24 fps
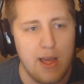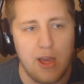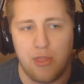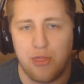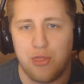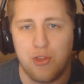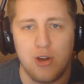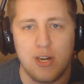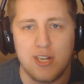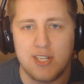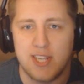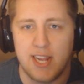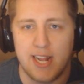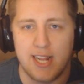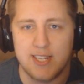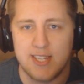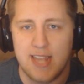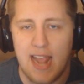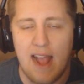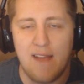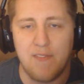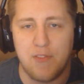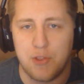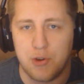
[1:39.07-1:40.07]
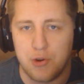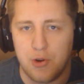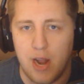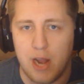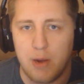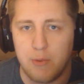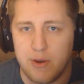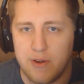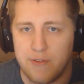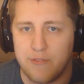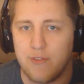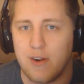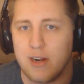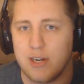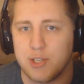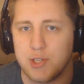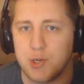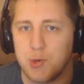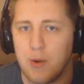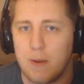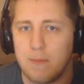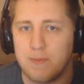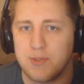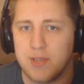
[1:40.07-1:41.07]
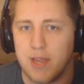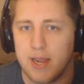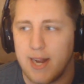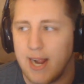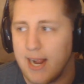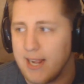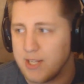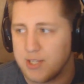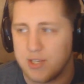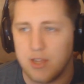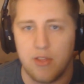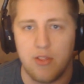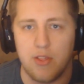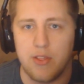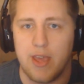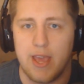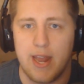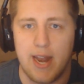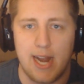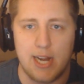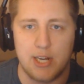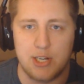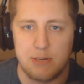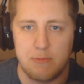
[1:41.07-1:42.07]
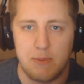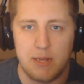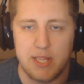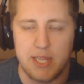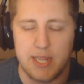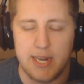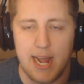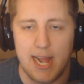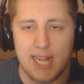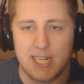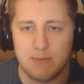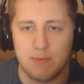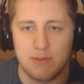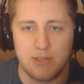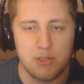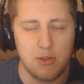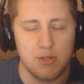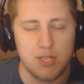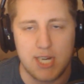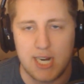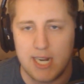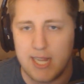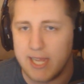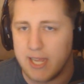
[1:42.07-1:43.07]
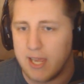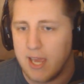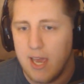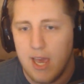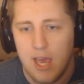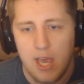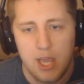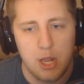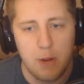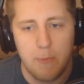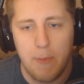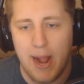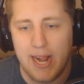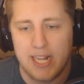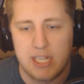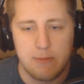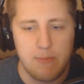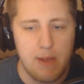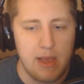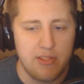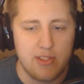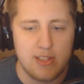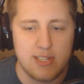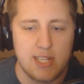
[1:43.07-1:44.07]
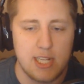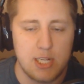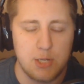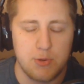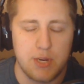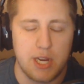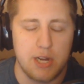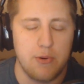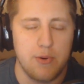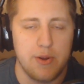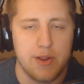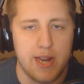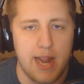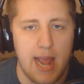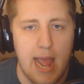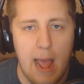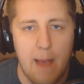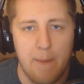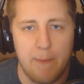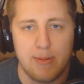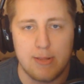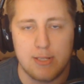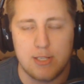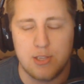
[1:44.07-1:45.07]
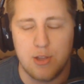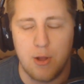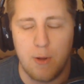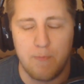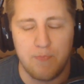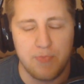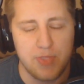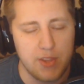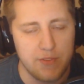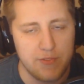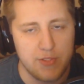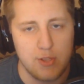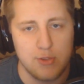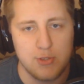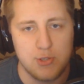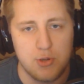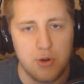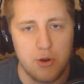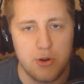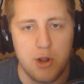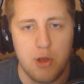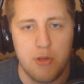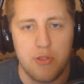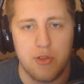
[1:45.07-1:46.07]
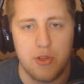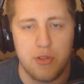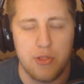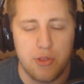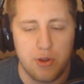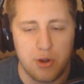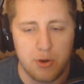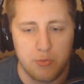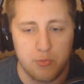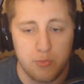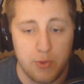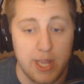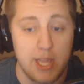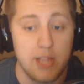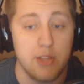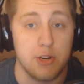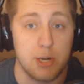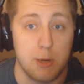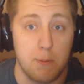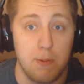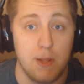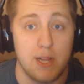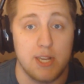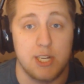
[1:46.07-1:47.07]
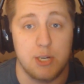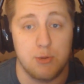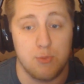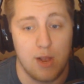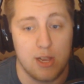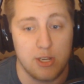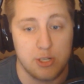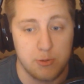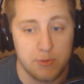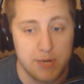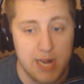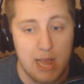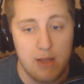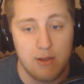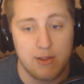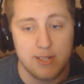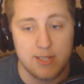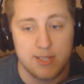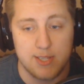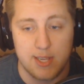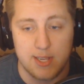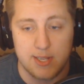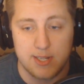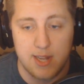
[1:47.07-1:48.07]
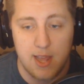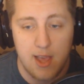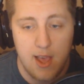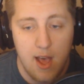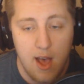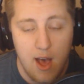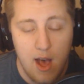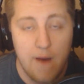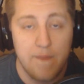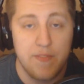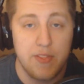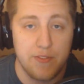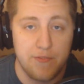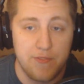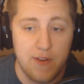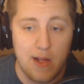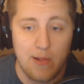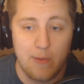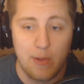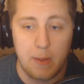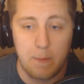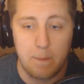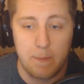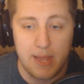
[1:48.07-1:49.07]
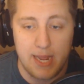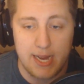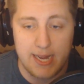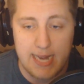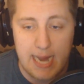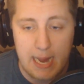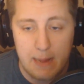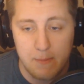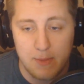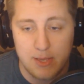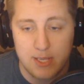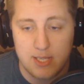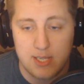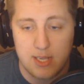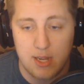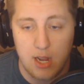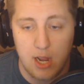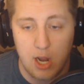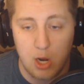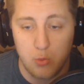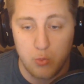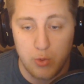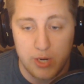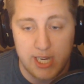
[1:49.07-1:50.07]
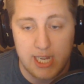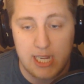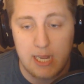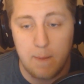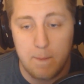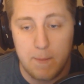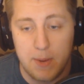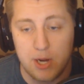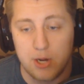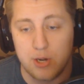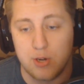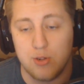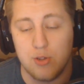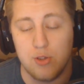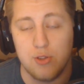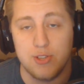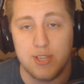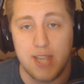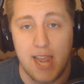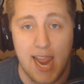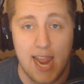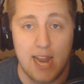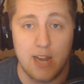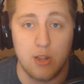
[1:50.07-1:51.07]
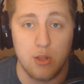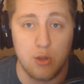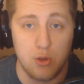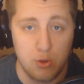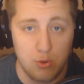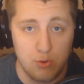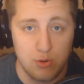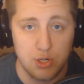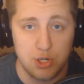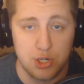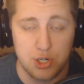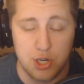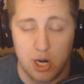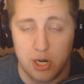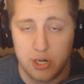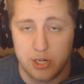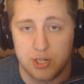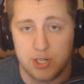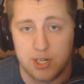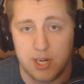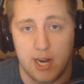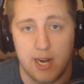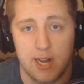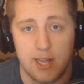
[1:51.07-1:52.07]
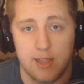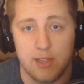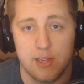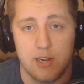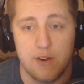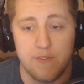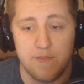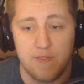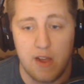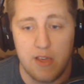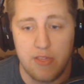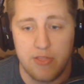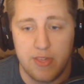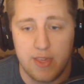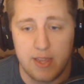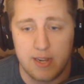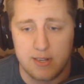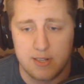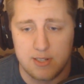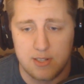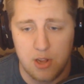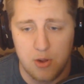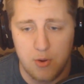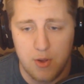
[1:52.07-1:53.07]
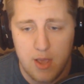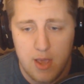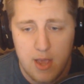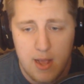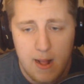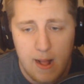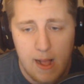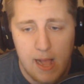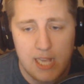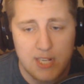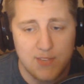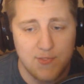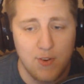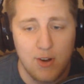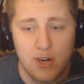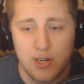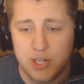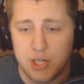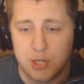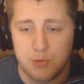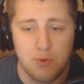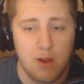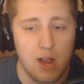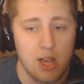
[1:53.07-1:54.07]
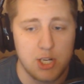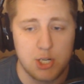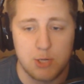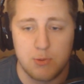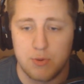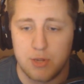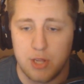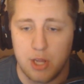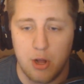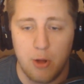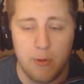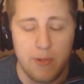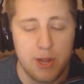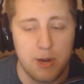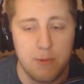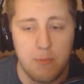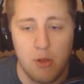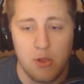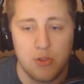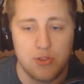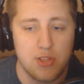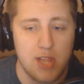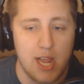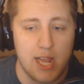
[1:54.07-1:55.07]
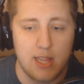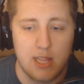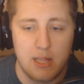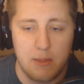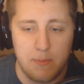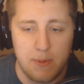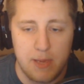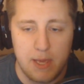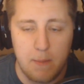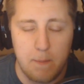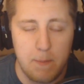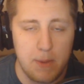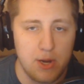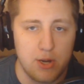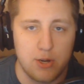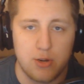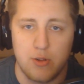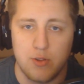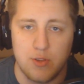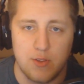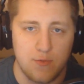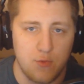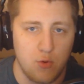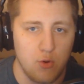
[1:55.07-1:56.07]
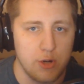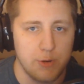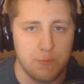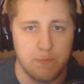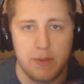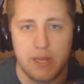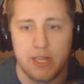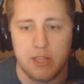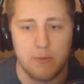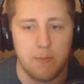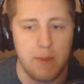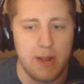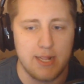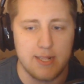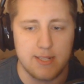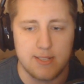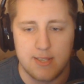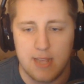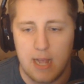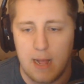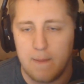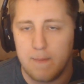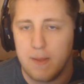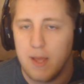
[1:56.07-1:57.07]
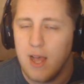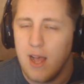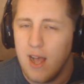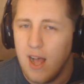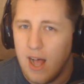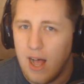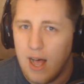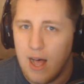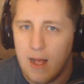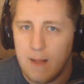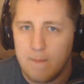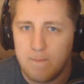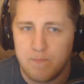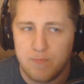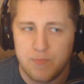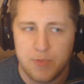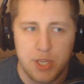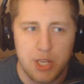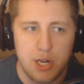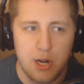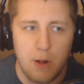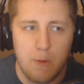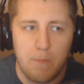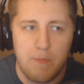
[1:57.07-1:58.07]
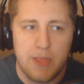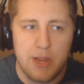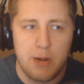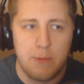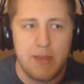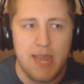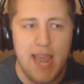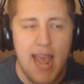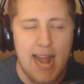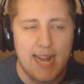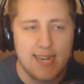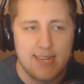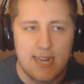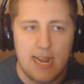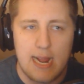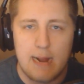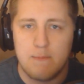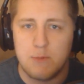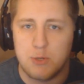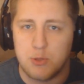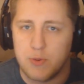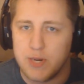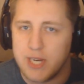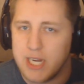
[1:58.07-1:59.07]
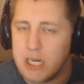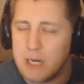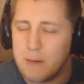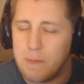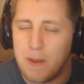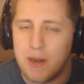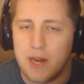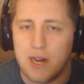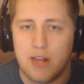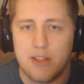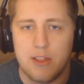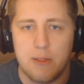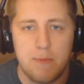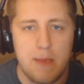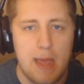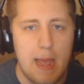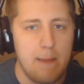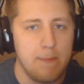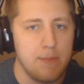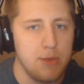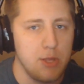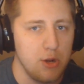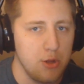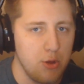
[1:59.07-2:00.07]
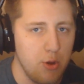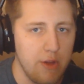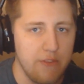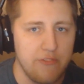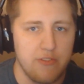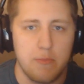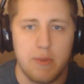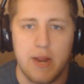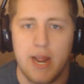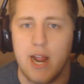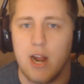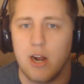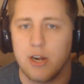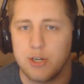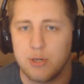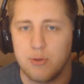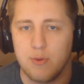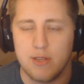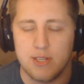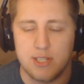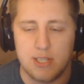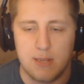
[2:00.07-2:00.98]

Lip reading: like 30 seconds after I refreshed their website, I saw that they had actually made the announcement. So it's kind of like, back to back, these things were getting ready to happen. So for those who don't know, the regular Complexity roster will now consist of the following, being Nameless, Ricky, Miracles, and Goonjar, just to kind of clarify things. So as far as this roster will go, it'll most likely be Miracles, of course, being the main sub. It'll be at times Ricky, depending on the map, going from an AR to a